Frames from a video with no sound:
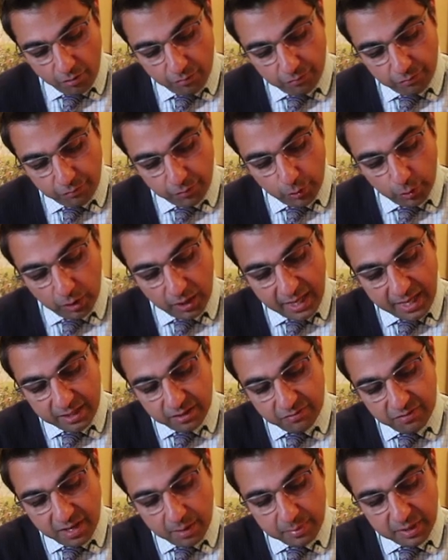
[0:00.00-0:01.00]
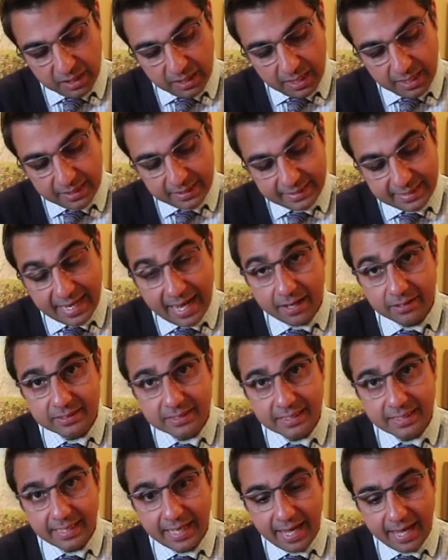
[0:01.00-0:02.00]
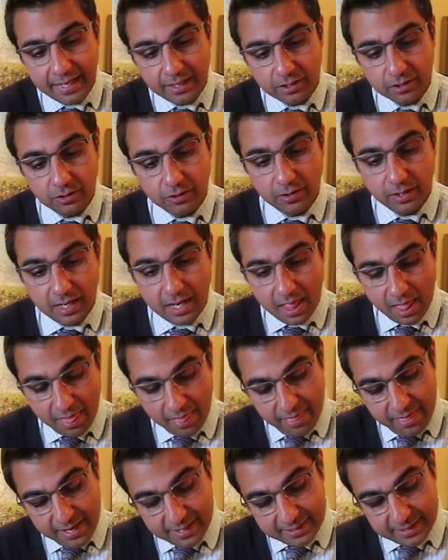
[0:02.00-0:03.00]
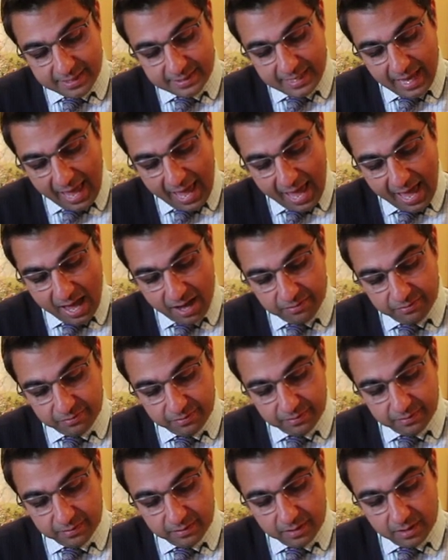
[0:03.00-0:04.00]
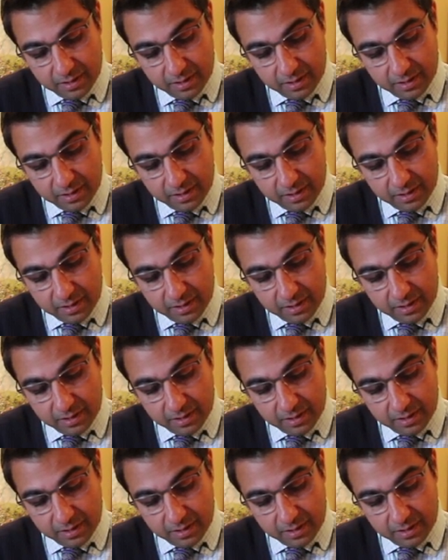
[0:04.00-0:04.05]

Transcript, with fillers: Full length fibula down to the ankle. This is half.